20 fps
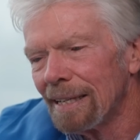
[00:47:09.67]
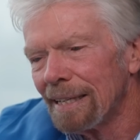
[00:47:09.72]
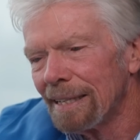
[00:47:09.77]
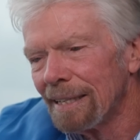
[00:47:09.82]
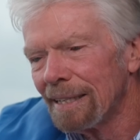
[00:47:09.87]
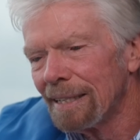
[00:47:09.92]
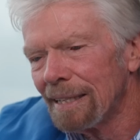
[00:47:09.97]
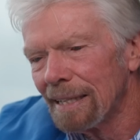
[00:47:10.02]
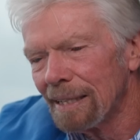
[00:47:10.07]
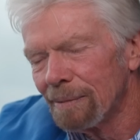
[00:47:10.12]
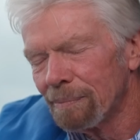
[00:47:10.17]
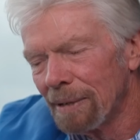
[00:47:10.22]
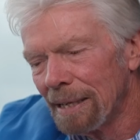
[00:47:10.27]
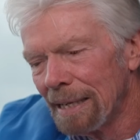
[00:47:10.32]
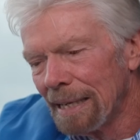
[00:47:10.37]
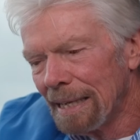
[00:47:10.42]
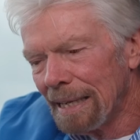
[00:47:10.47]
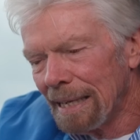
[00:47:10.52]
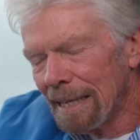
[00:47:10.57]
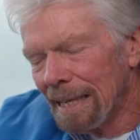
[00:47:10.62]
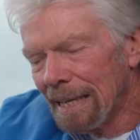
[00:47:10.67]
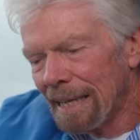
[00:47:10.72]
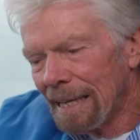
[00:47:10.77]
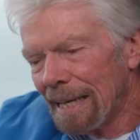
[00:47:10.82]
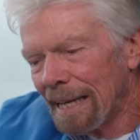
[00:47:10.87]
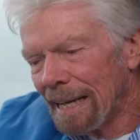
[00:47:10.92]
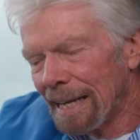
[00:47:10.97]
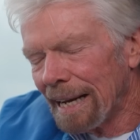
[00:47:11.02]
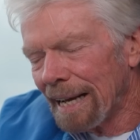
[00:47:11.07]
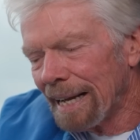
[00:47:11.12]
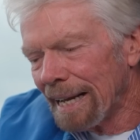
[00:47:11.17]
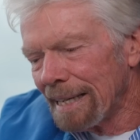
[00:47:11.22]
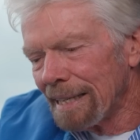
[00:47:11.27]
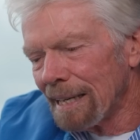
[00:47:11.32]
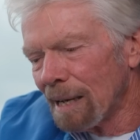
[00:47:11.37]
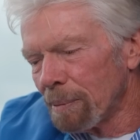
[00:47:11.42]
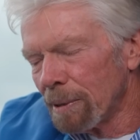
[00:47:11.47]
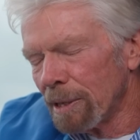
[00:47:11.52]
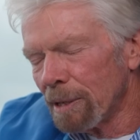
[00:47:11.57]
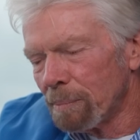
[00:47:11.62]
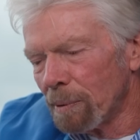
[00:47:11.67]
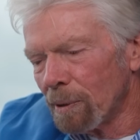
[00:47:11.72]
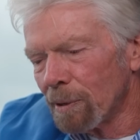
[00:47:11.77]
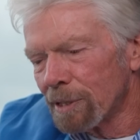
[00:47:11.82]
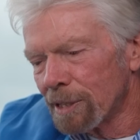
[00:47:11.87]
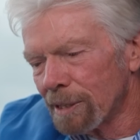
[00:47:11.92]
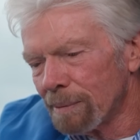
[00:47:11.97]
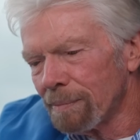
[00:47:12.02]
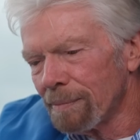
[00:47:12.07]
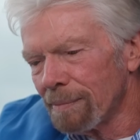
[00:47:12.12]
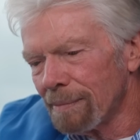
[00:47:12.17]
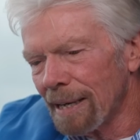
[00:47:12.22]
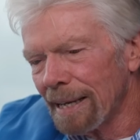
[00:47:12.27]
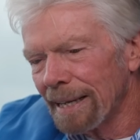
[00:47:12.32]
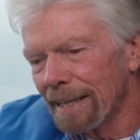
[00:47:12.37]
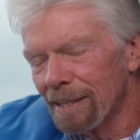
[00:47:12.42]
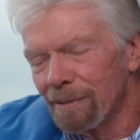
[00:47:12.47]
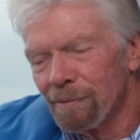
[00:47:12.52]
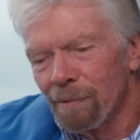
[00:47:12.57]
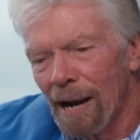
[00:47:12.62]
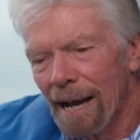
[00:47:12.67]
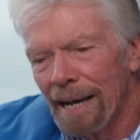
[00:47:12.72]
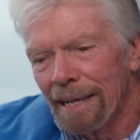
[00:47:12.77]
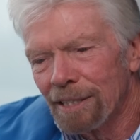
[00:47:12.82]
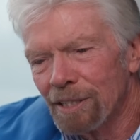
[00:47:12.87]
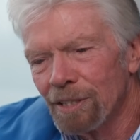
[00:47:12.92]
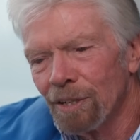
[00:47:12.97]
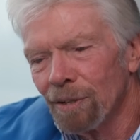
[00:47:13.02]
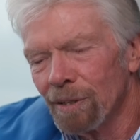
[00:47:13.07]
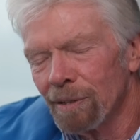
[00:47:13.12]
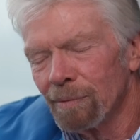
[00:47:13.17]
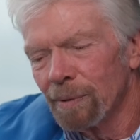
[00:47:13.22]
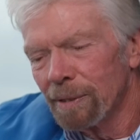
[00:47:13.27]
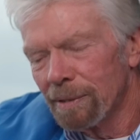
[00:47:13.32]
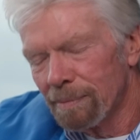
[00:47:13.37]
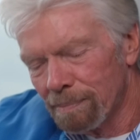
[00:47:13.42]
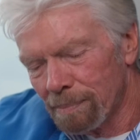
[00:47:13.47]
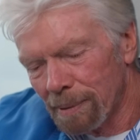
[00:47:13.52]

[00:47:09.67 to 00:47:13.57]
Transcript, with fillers: And um, and I end up at the bottom like a rag doll with